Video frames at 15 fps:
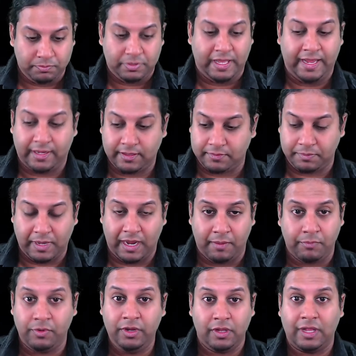like
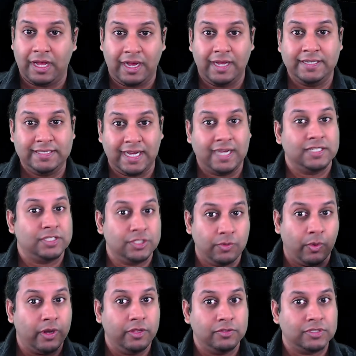real hard dice and you
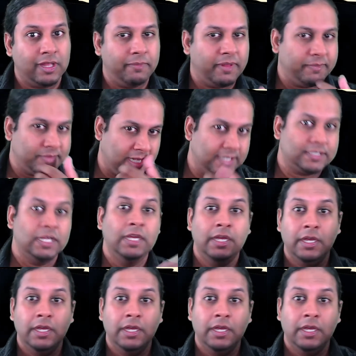want to use Level Up Dice,